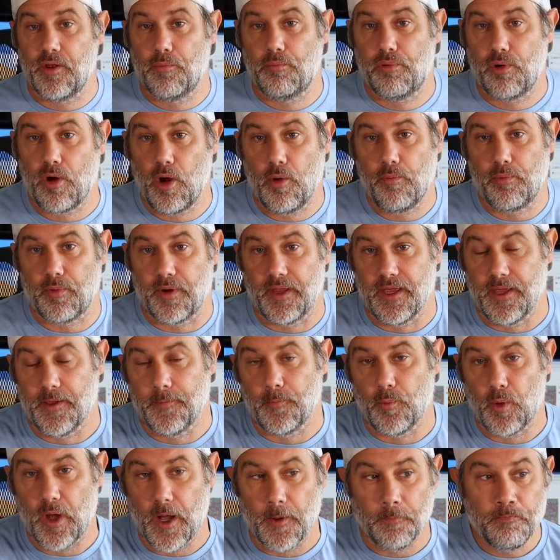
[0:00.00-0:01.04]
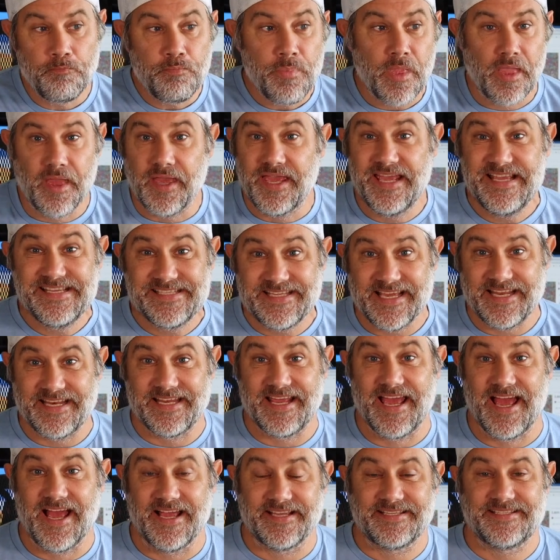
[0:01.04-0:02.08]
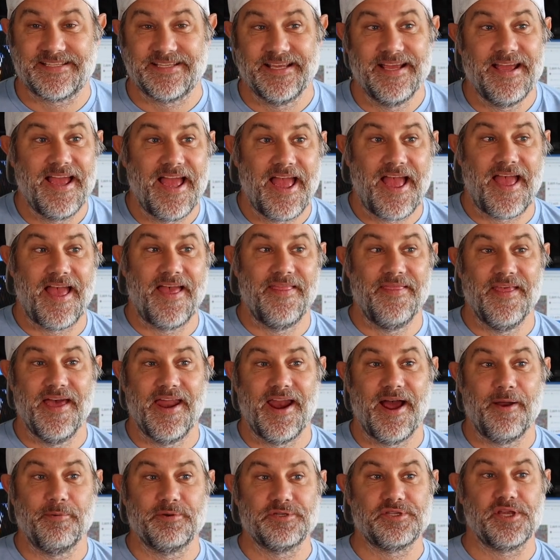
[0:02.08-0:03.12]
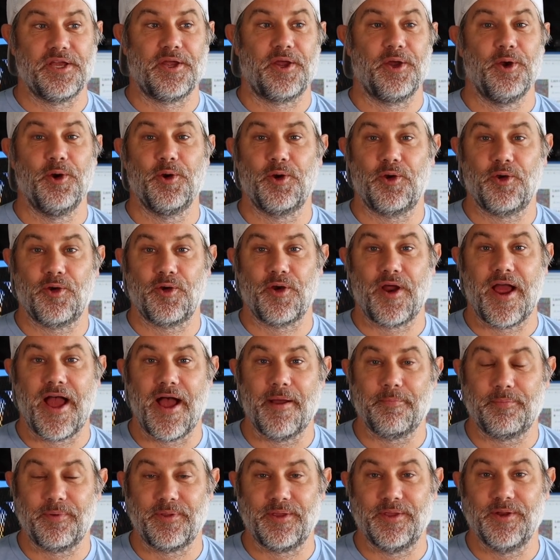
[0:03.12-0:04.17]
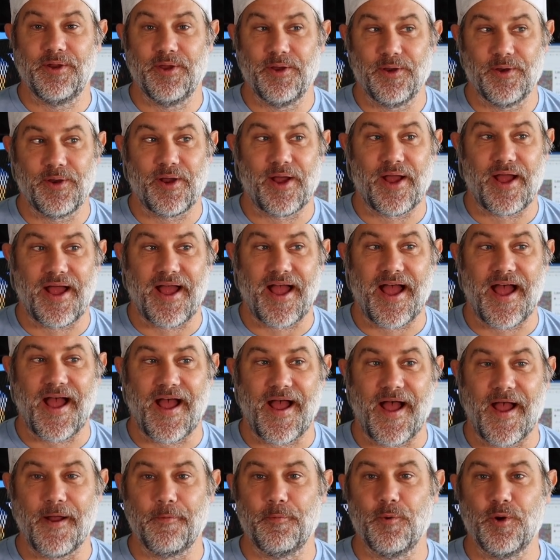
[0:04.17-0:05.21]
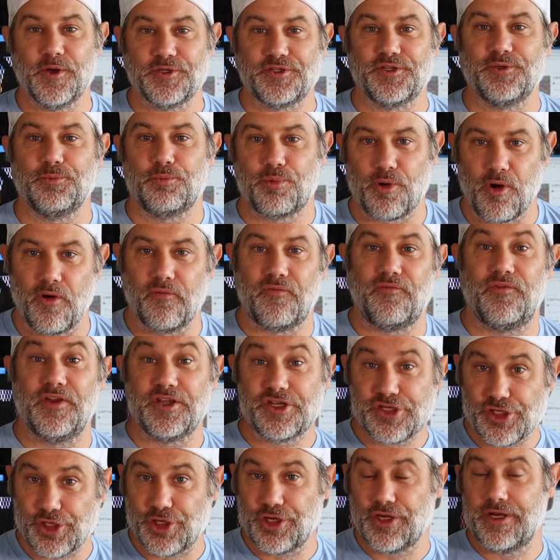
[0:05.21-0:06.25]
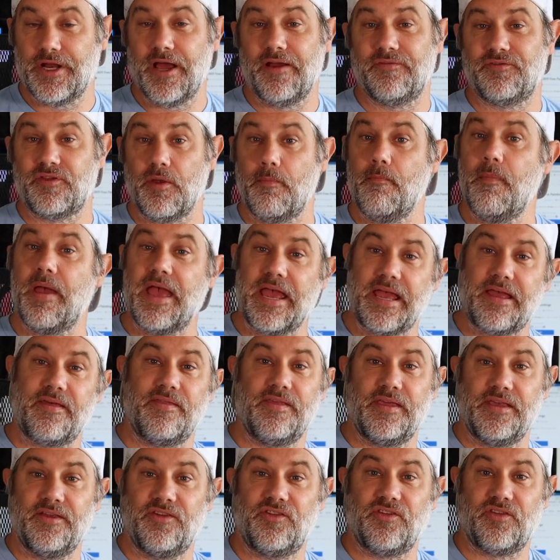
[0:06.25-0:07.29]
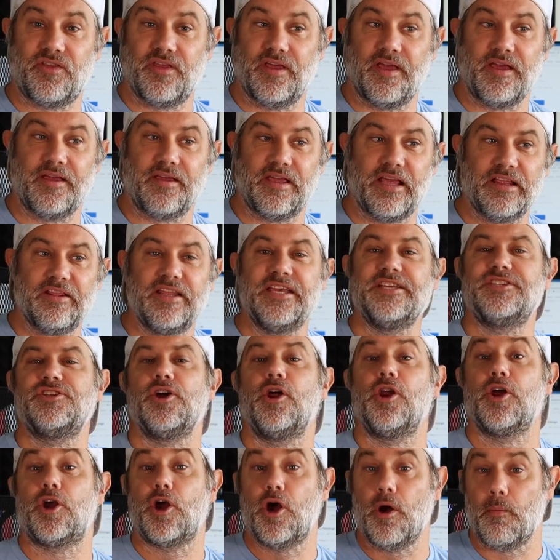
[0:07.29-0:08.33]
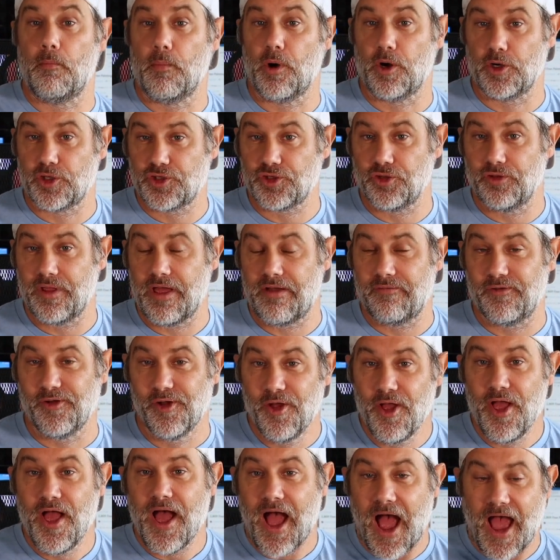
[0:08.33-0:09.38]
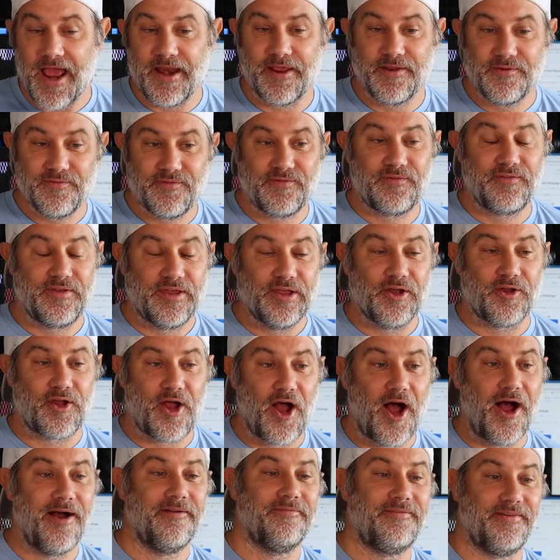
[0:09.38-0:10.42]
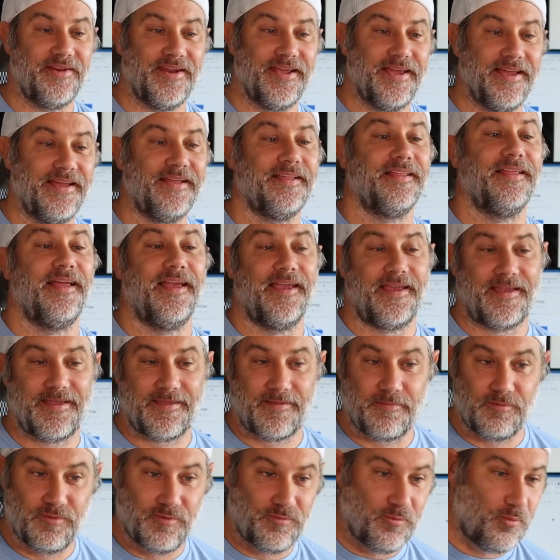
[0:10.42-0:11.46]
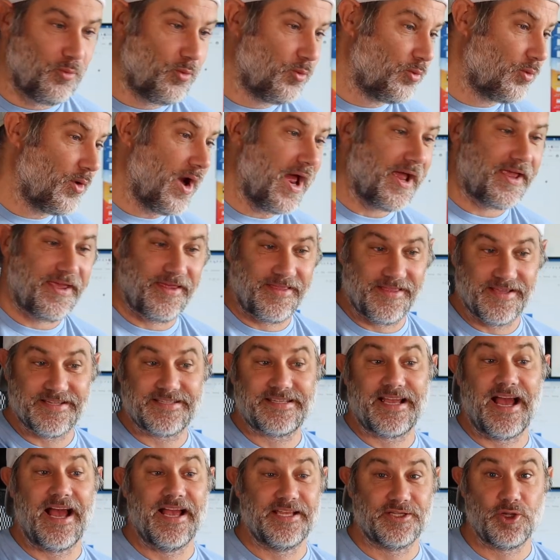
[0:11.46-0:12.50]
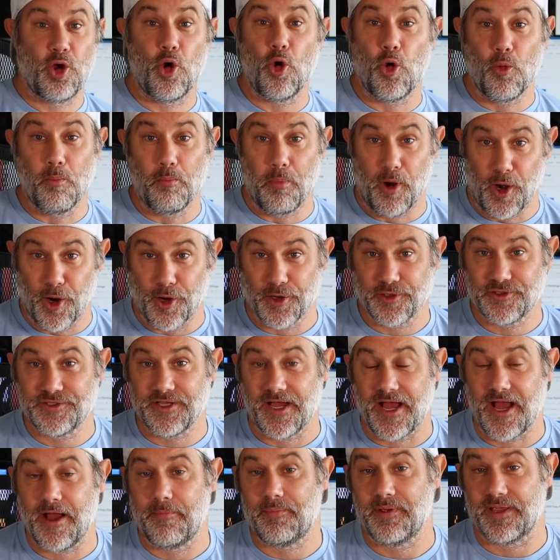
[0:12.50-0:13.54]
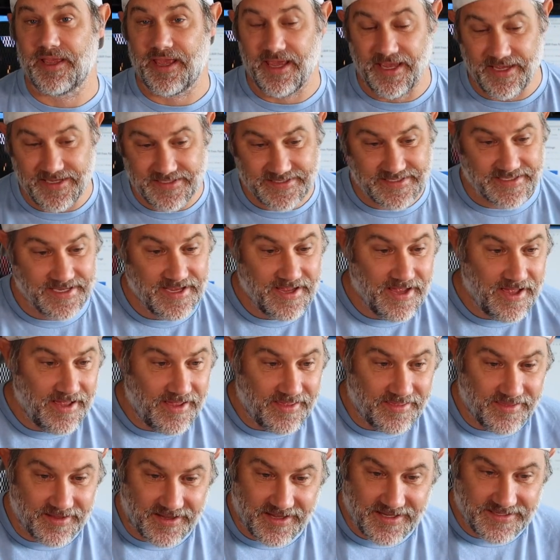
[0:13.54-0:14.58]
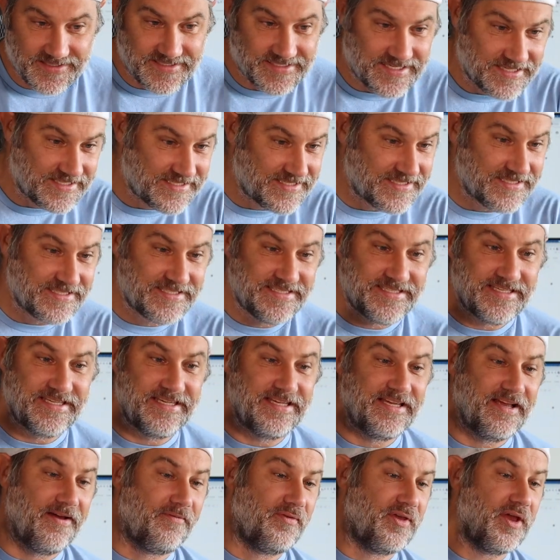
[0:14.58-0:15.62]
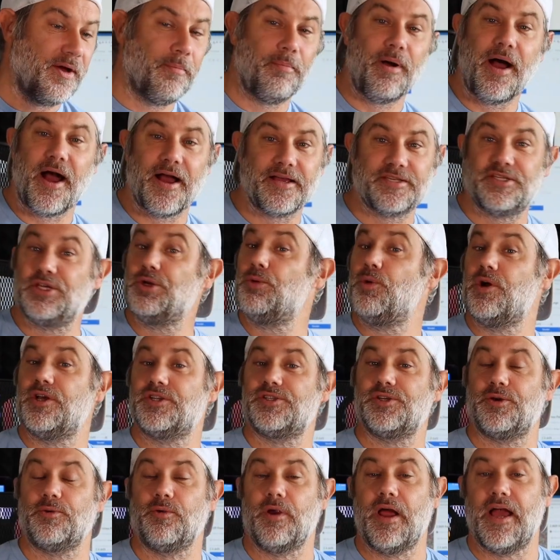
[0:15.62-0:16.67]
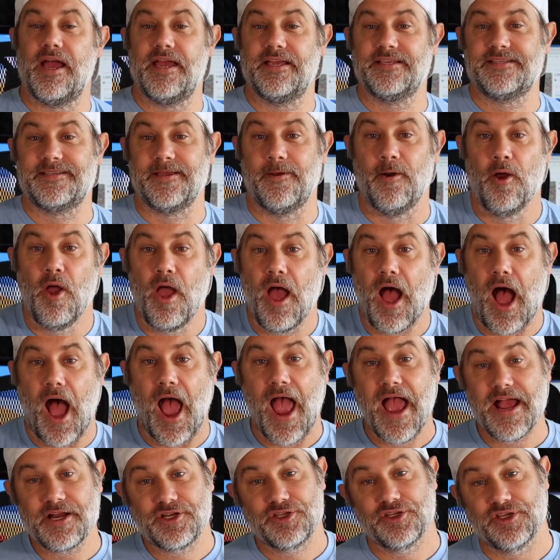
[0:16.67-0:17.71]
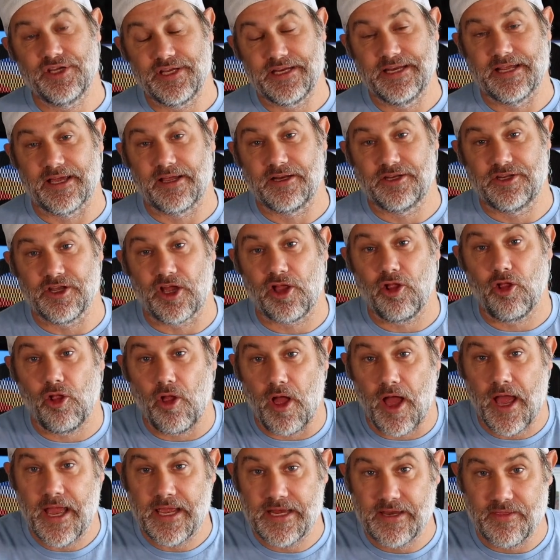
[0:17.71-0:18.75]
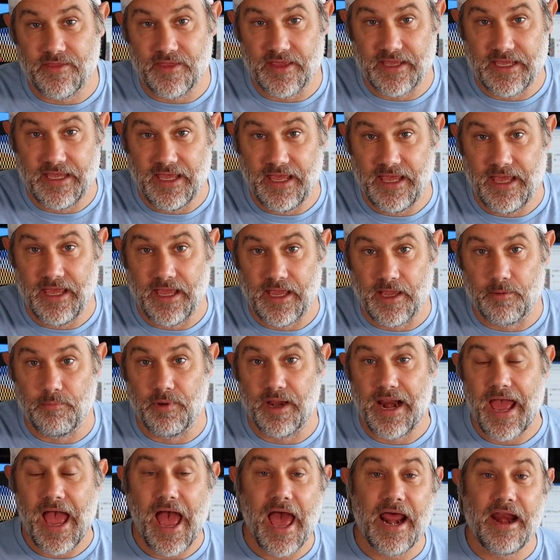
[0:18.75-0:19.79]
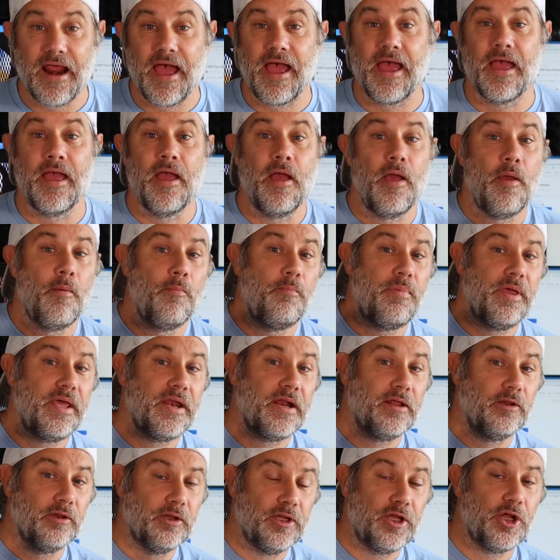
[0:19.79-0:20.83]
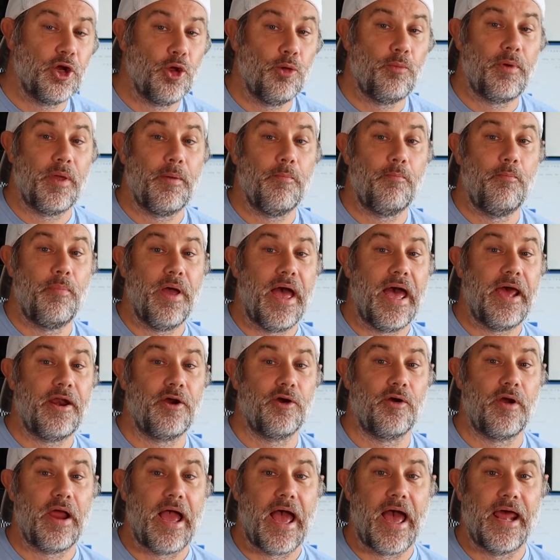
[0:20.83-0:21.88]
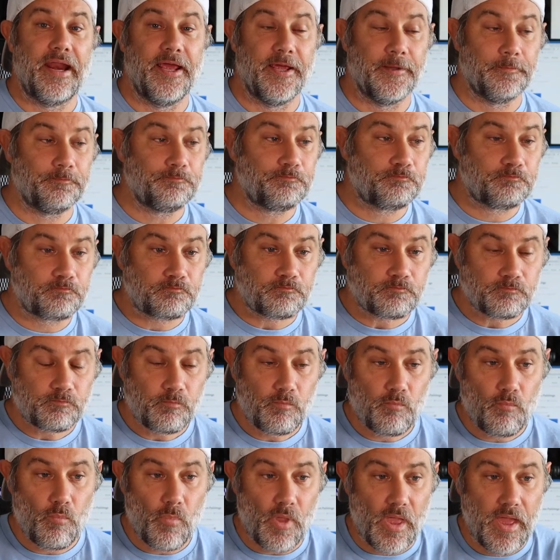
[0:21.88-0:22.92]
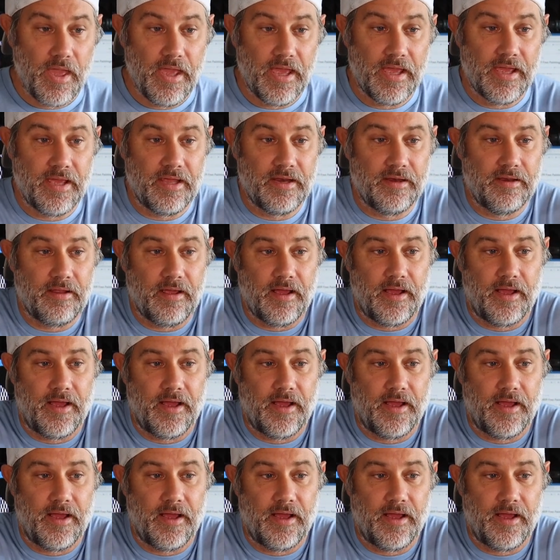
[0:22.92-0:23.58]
appropriate. Well, he said yes. And then I was like, oh crap, you know, I wasn't proficient enough to make these things, at least on a commercial level. I didn't feel confident like wrecking this guy's whole bar top in case the consistency of the epoxy wasn't right. So I actually declined the gig, but had I been a little bit better at it and